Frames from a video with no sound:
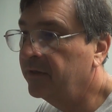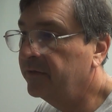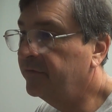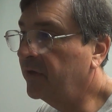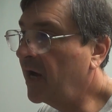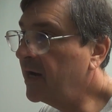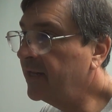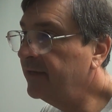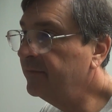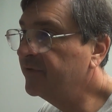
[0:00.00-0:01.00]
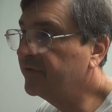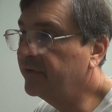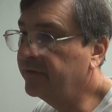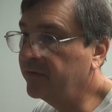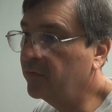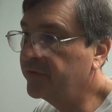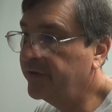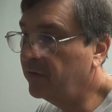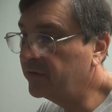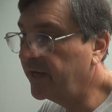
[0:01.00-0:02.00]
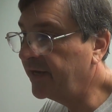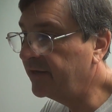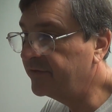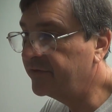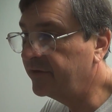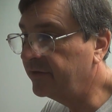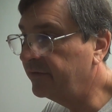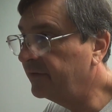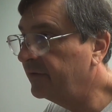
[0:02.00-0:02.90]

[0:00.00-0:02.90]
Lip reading: for Gottlieb's. Of course, the Alltech is a